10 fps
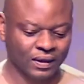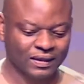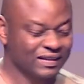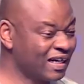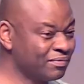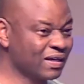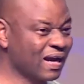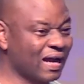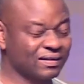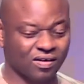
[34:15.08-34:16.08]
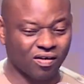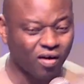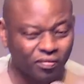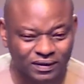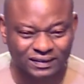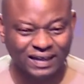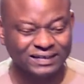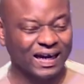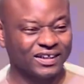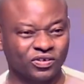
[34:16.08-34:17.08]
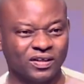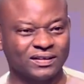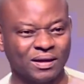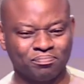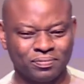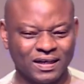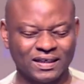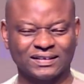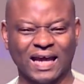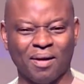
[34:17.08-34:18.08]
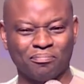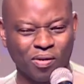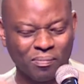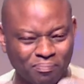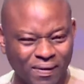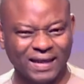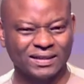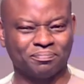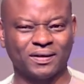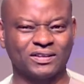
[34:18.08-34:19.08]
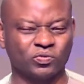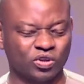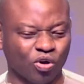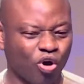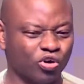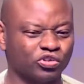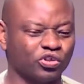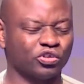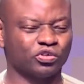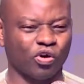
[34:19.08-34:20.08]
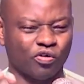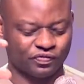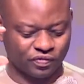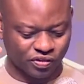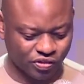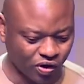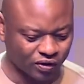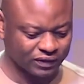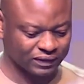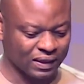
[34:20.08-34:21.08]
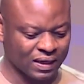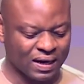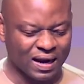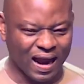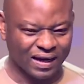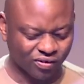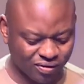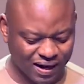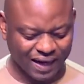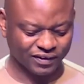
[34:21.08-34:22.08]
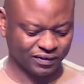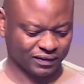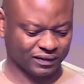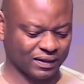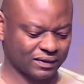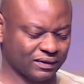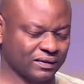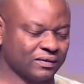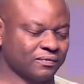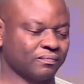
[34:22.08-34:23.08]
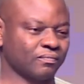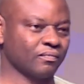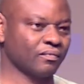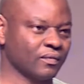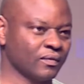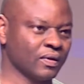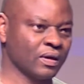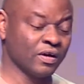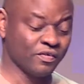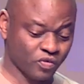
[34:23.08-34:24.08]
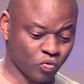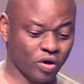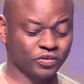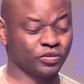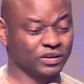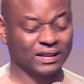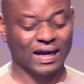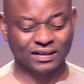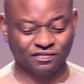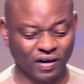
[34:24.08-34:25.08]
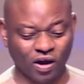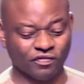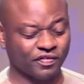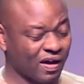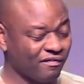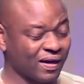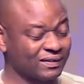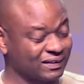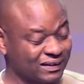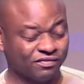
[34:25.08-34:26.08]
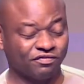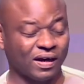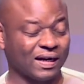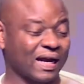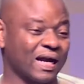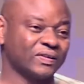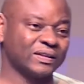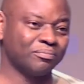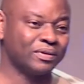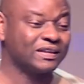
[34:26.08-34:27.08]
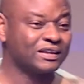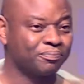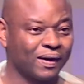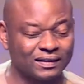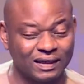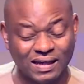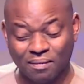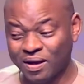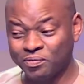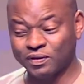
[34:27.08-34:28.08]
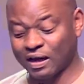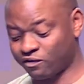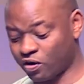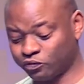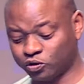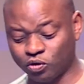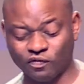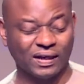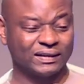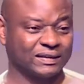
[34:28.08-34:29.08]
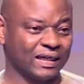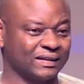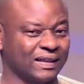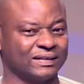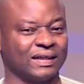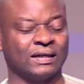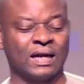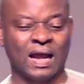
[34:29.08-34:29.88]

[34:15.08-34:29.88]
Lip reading: The enemy can come in that isolated place and bombard the person with all sorts of thoughts and unrighteousness. If you want to trigger the fire of revival, seek for an accountability partner. There are many people that have come to me over the years and said,